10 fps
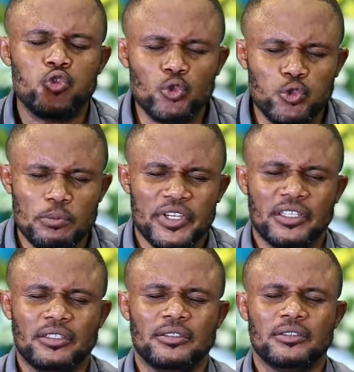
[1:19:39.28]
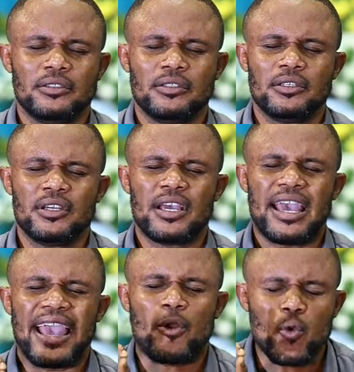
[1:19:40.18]
tool me,
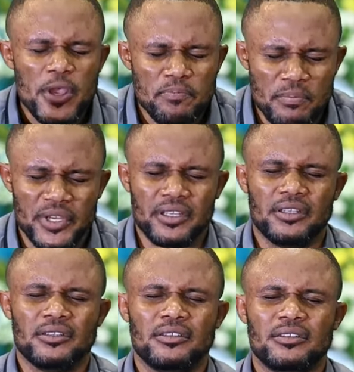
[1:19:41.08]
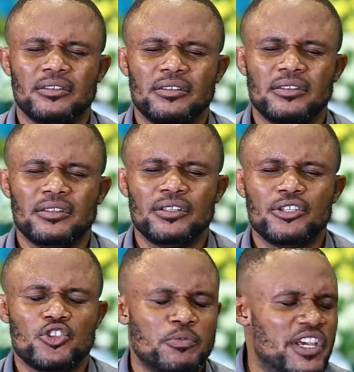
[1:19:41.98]
equip me
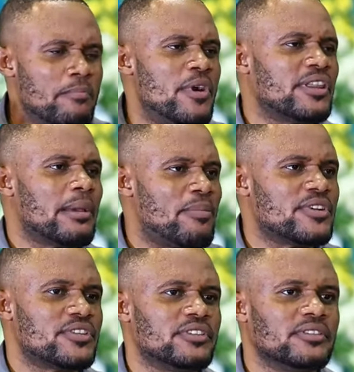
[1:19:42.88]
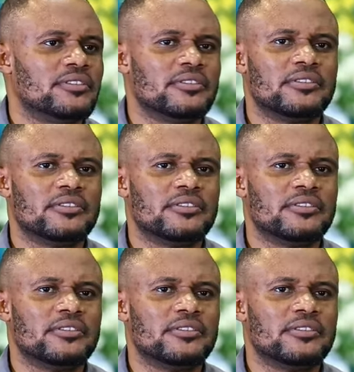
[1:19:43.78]
to be a better person.